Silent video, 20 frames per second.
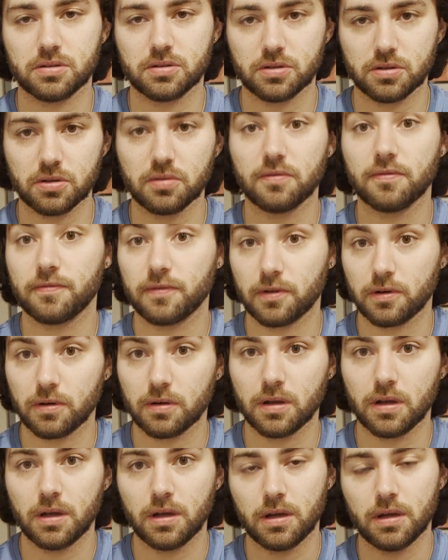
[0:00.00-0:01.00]
good
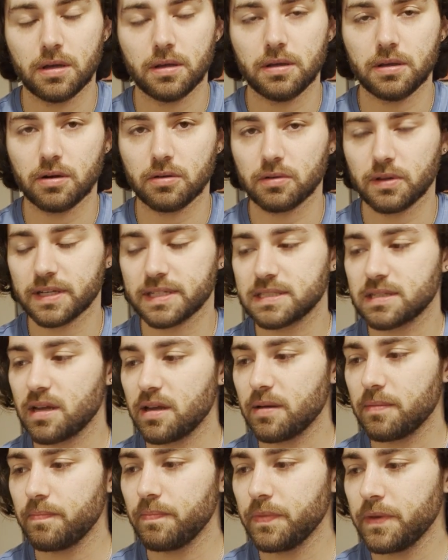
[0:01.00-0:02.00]
for, like
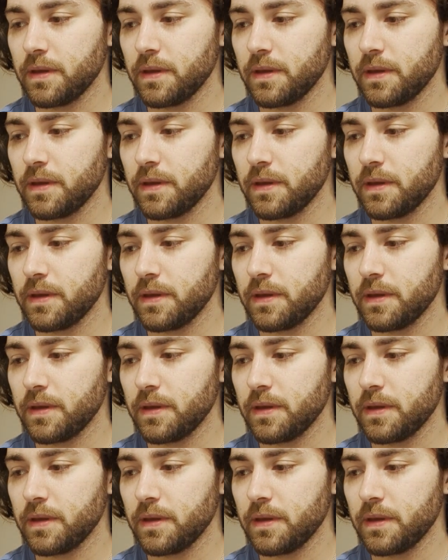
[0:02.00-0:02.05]
say if